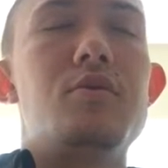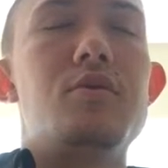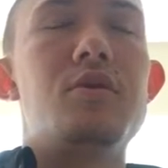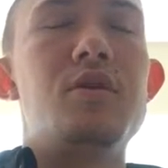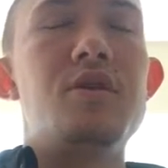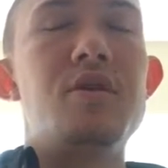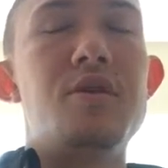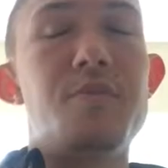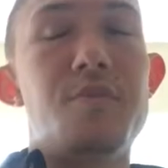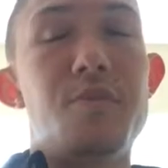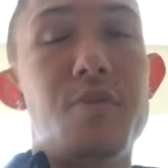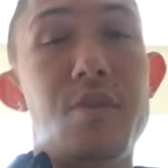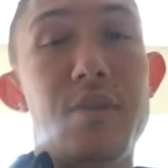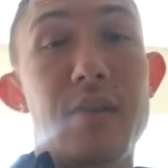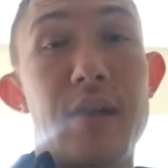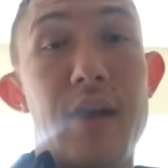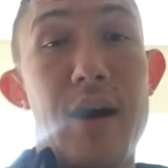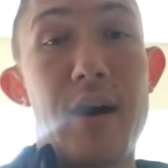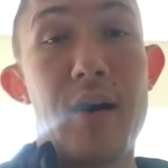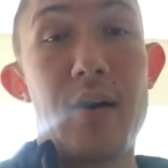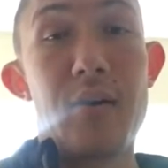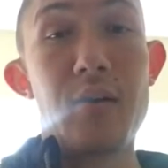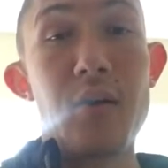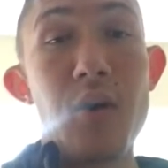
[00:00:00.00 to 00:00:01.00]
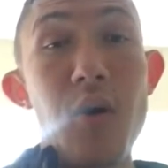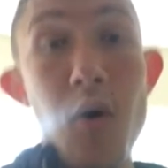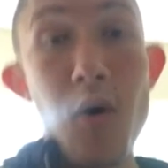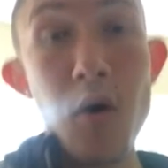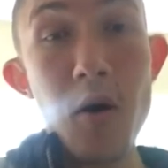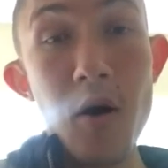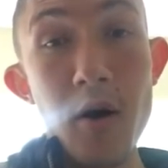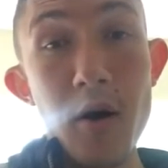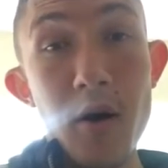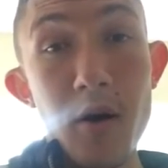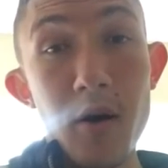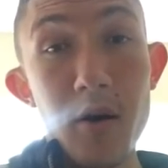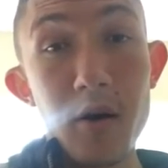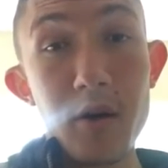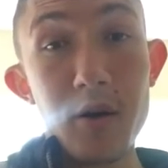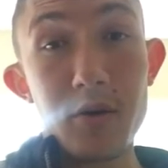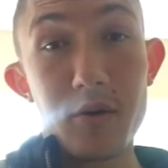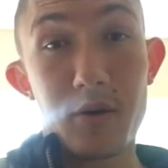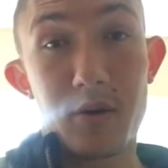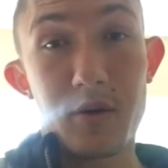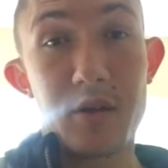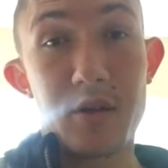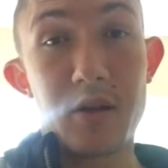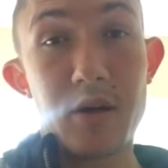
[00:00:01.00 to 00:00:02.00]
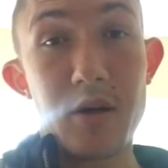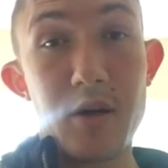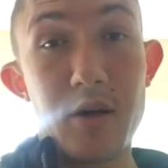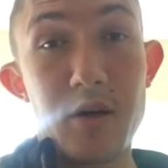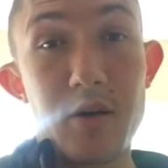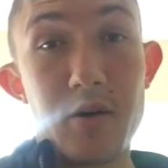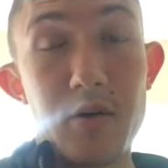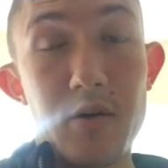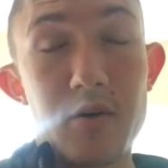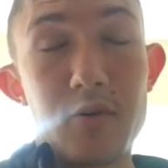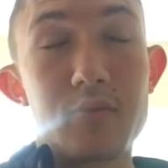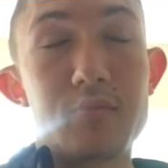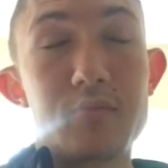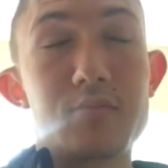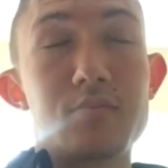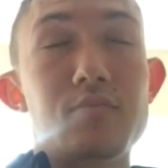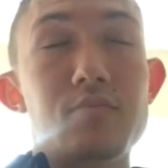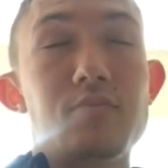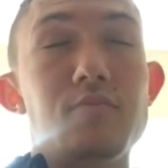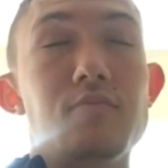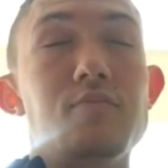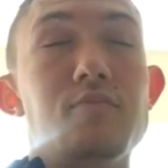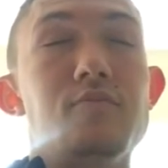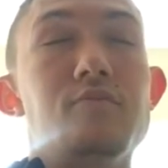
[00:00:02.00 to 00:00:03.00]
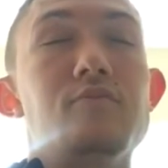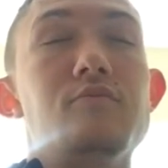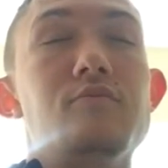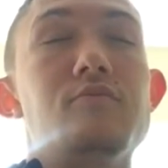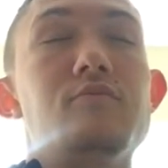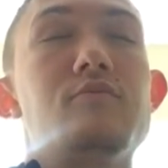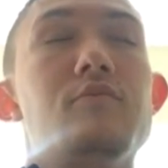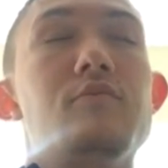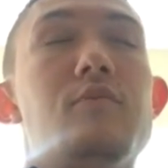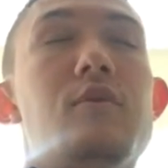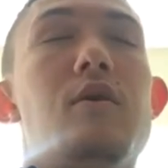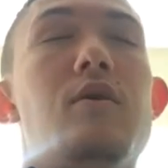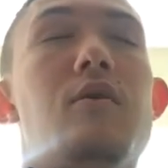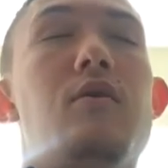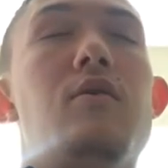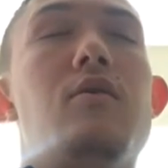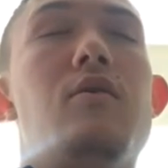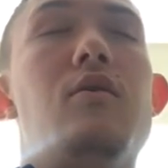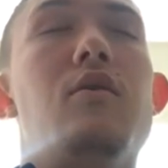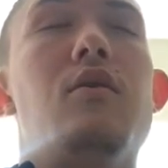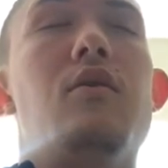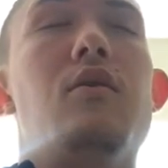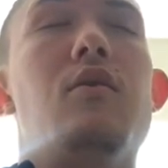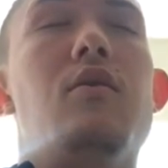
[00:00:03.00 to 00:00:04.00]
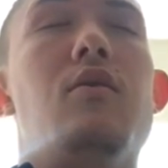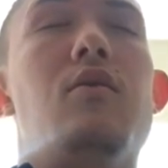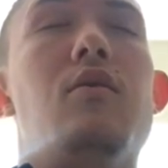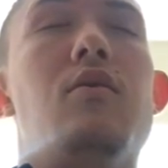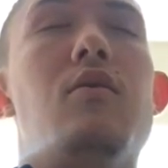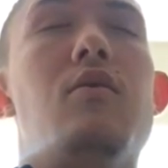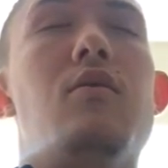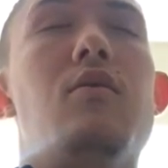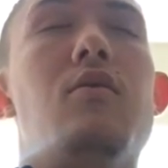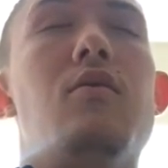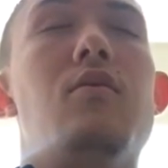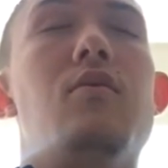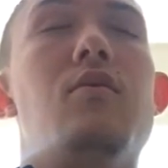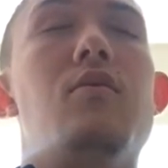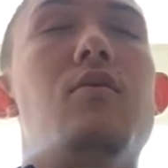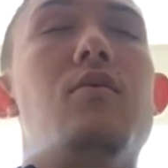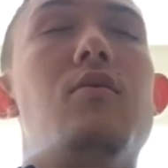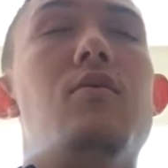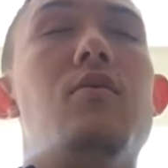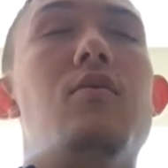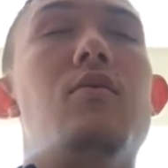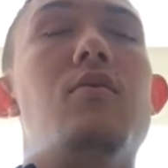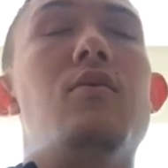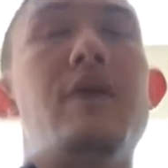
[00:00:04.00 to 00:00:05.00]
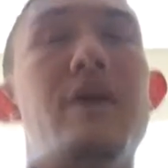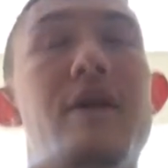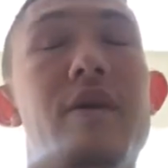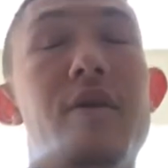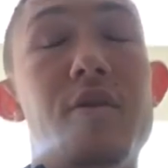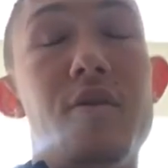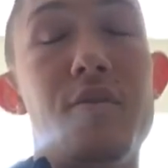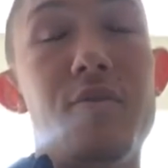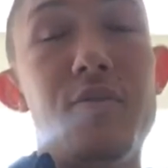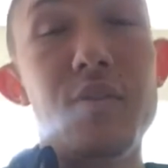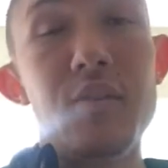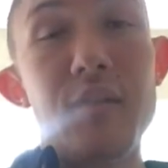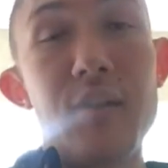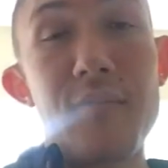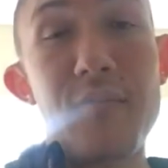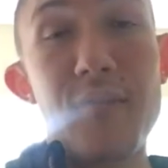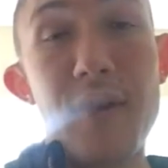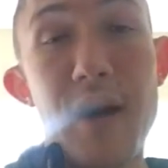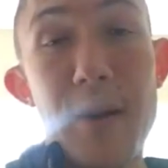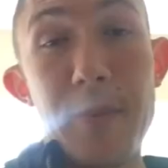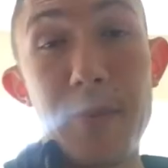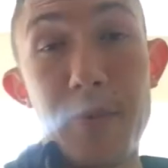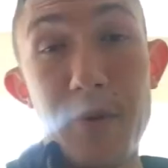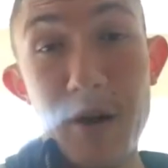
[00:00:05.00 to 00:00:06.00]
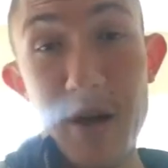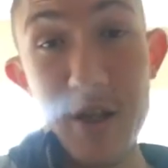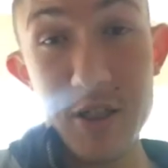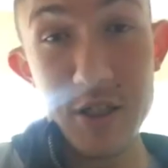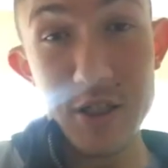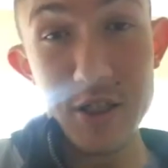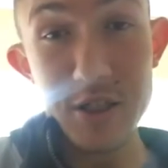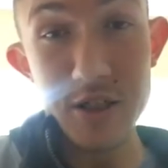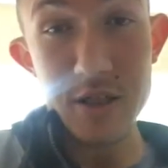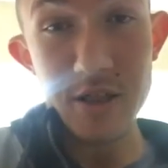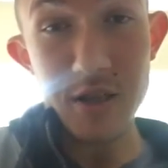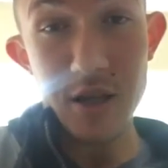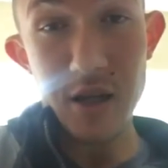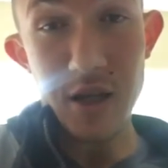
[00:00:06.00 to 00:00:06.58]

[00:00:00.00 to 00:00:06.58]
then you breathe out. Or you can go, oh, and you'll feel a vibration